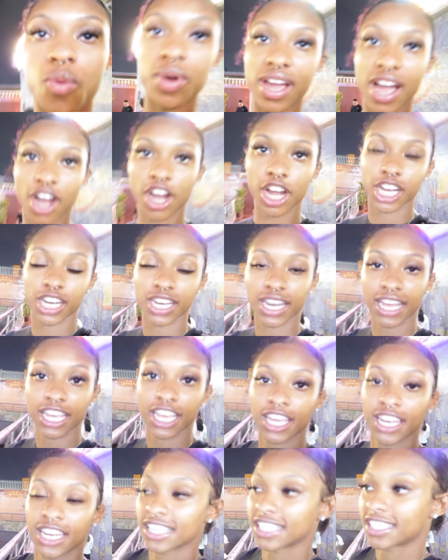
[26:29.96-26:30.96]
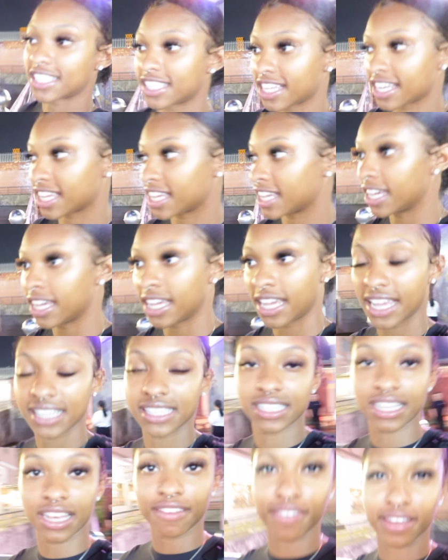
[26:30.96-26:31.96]
we out here like in the city.
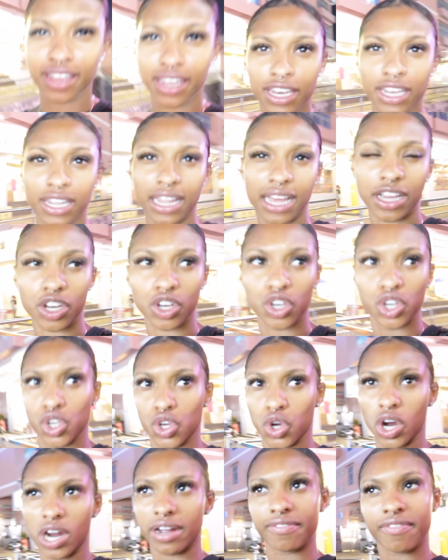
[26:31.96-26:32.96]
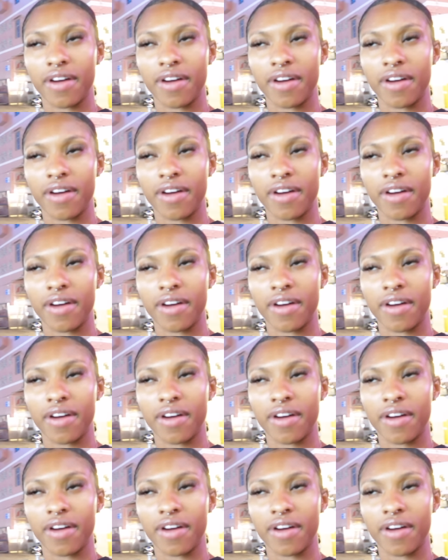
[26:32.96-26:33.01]
It's giving like New York